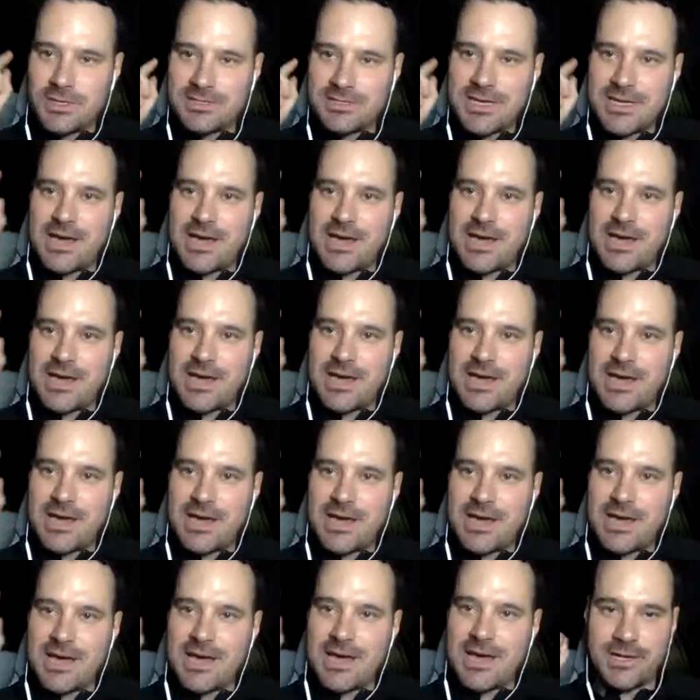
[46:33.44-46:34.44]
a tax
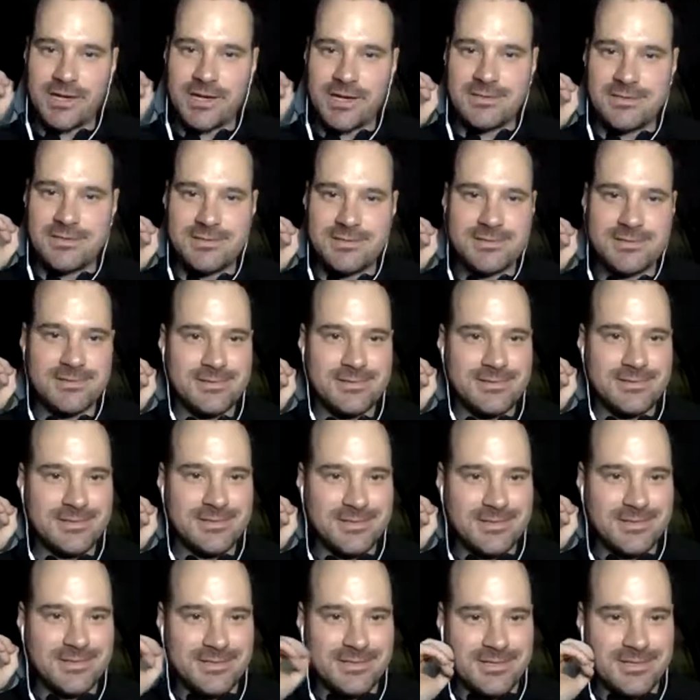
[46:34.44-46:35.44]
professional, guys.
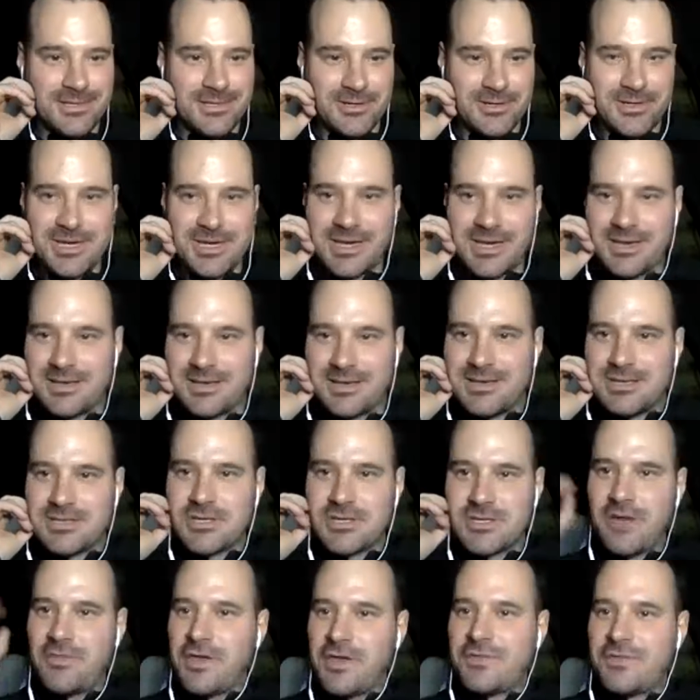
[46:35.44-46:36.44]
Okay, so
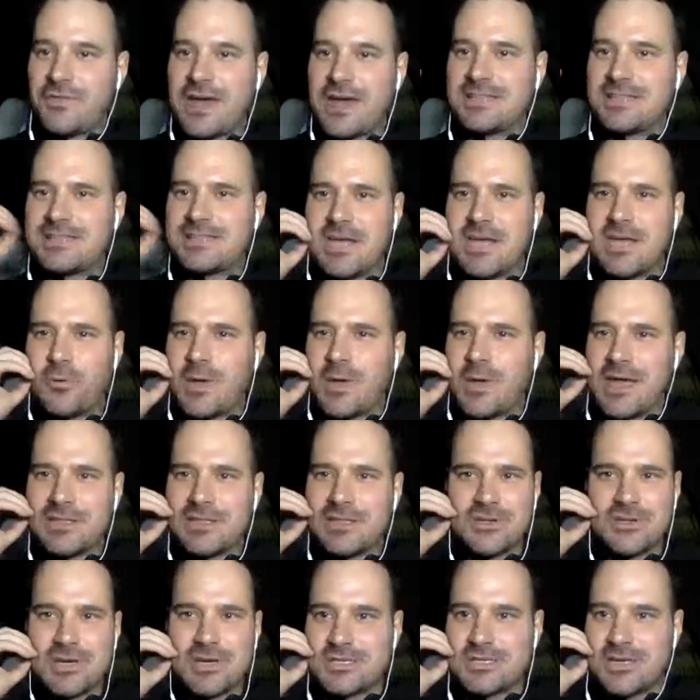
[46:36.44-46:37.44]
I think that's it. We
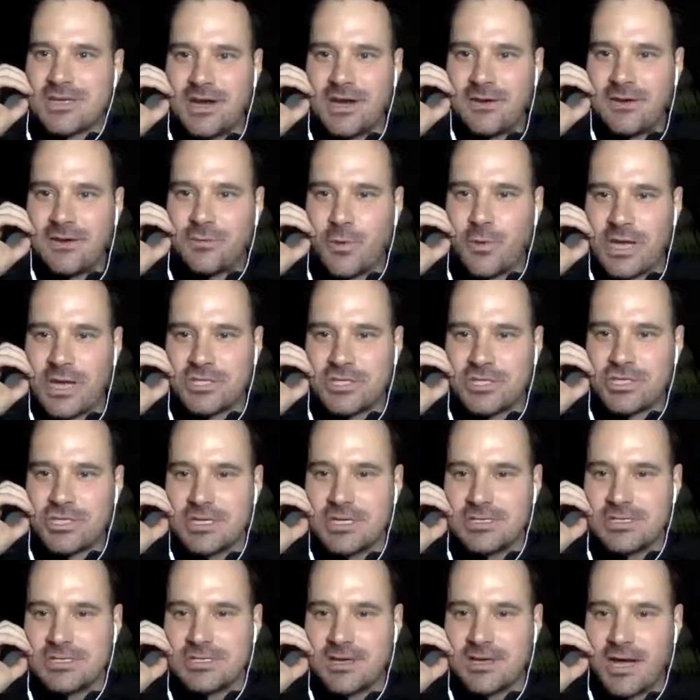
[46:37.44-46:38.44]
answered a ton of
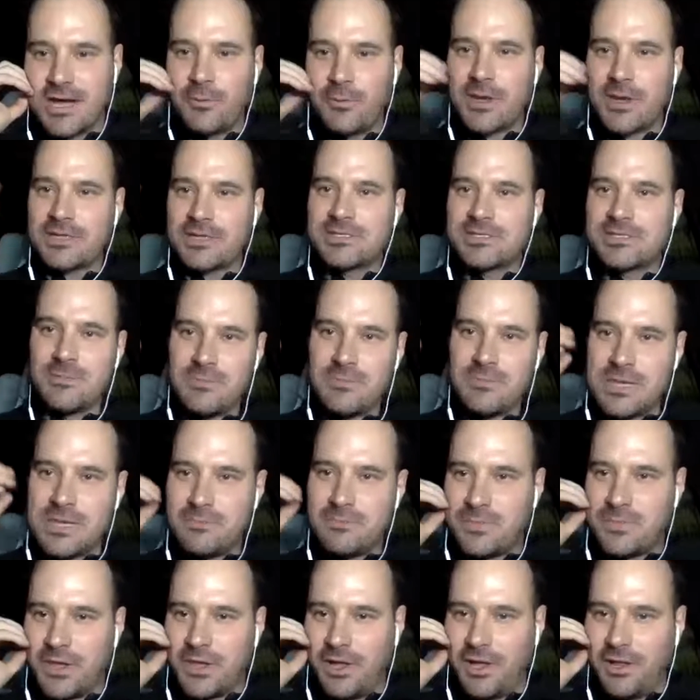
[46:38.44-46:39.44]
questions. Uh, we got to meet
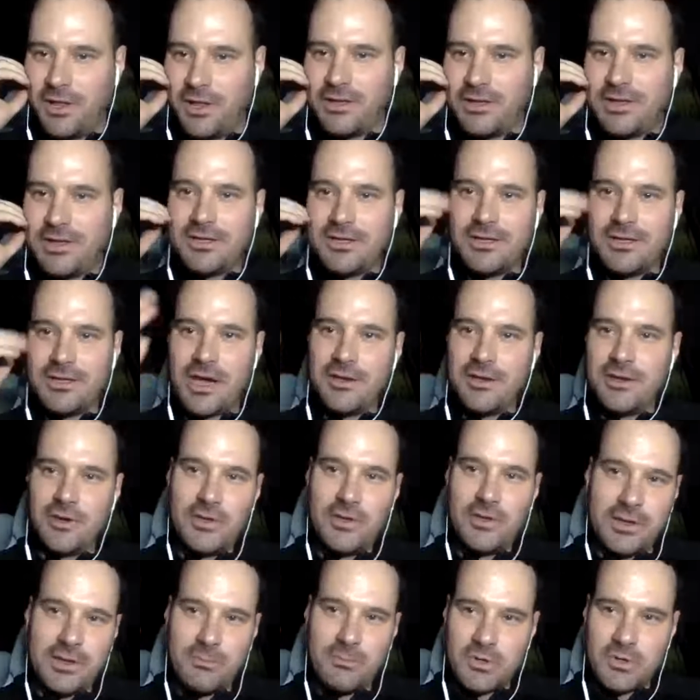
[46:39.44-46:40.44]
Bill. I know
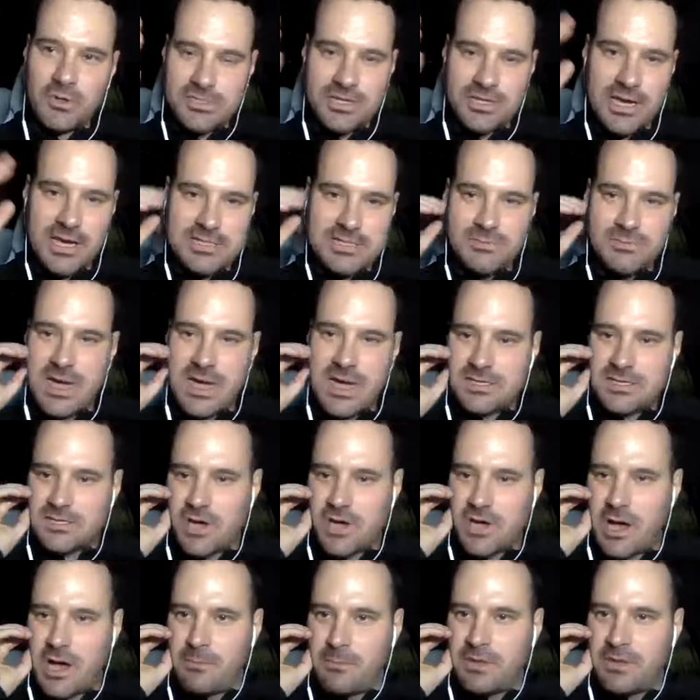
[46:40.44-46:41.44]
you most of you guys met
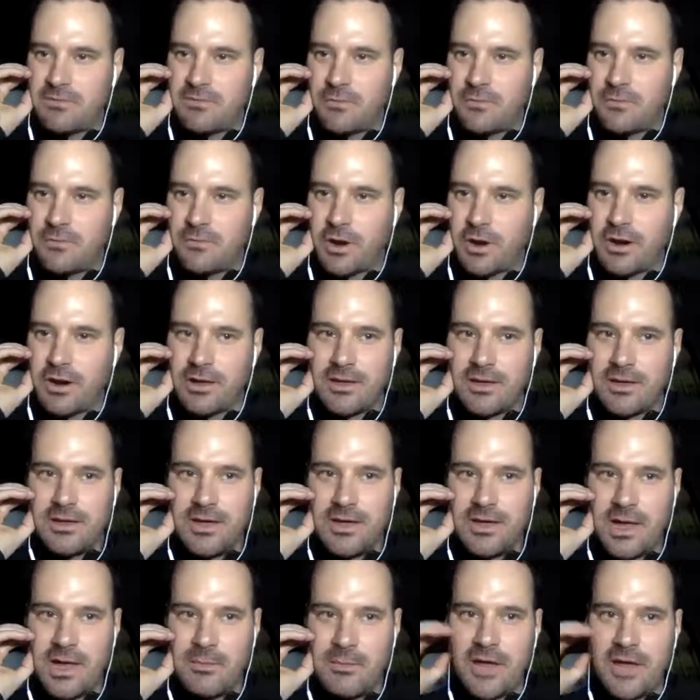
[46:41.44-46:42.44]
Tom before.
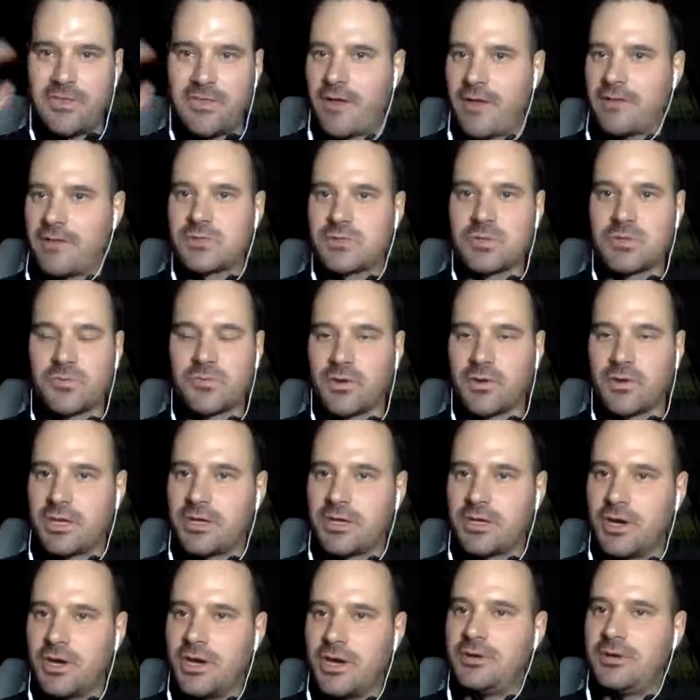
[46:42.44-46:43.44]
Um, I thought this was really
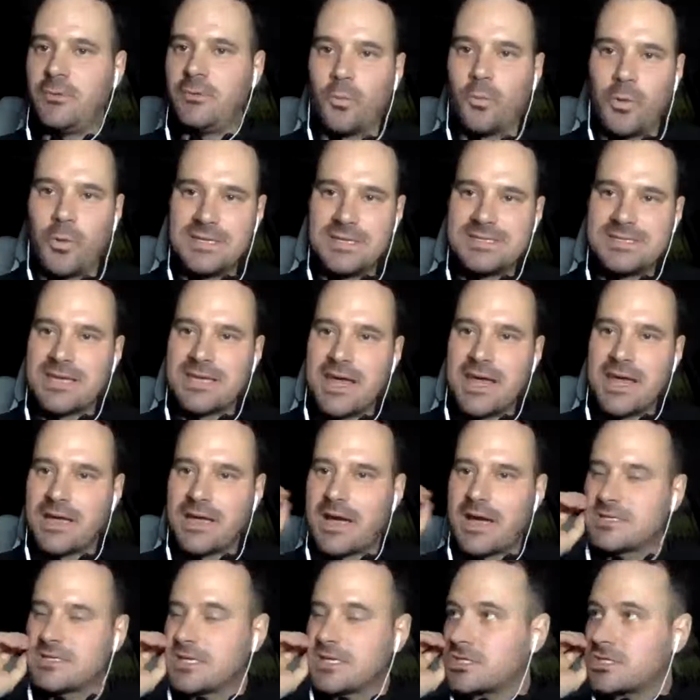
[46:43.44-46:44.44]
good. Once again,
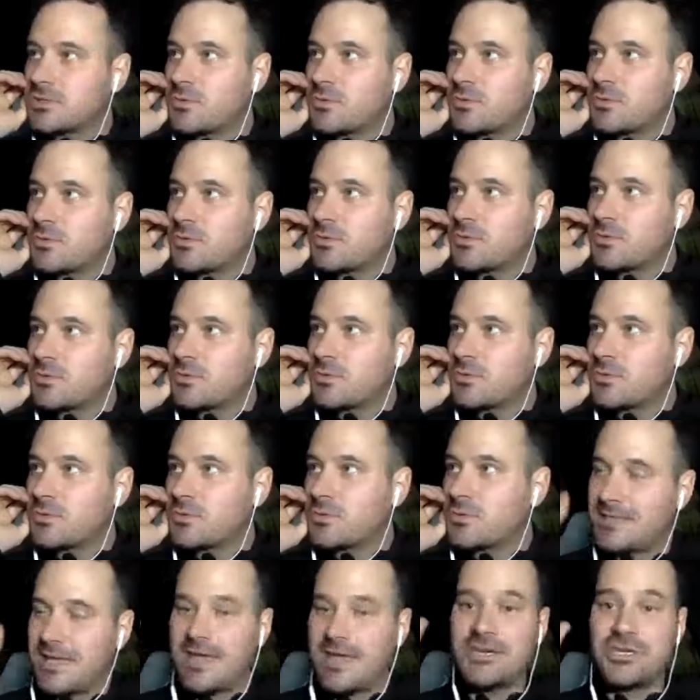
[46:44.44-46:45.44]
guys, I just want to sh-
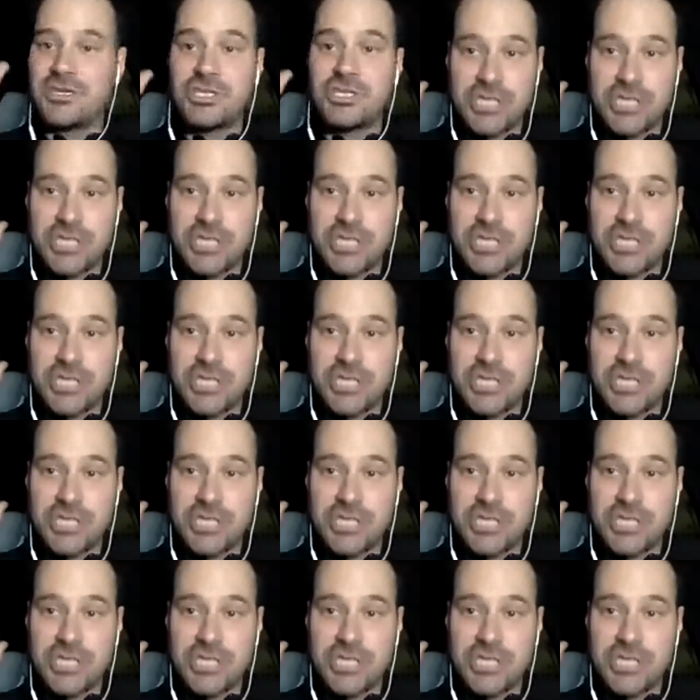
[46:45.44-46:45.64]
uh, say